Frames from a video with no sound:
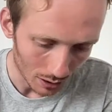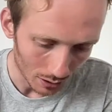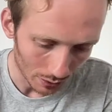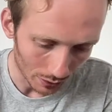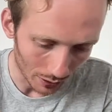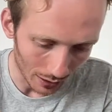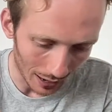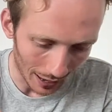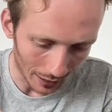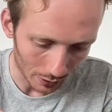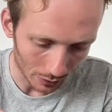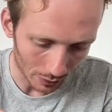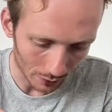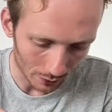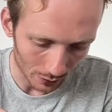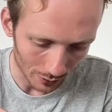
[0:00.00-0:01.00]
the length
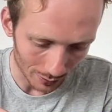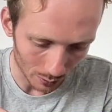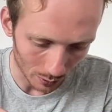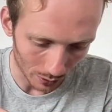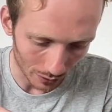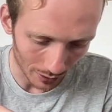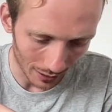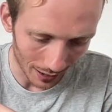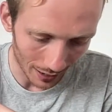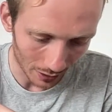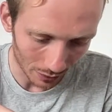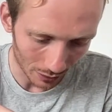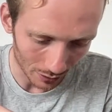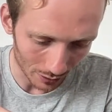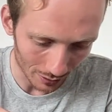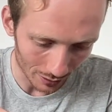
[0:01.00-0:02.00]
of this one, the length
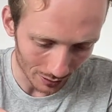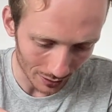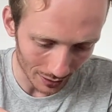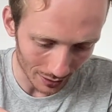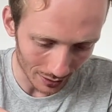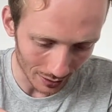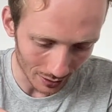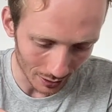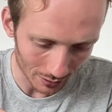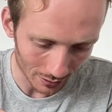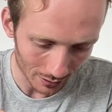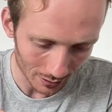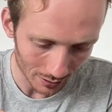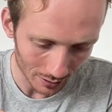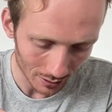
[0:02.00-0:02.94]
and the skinniness.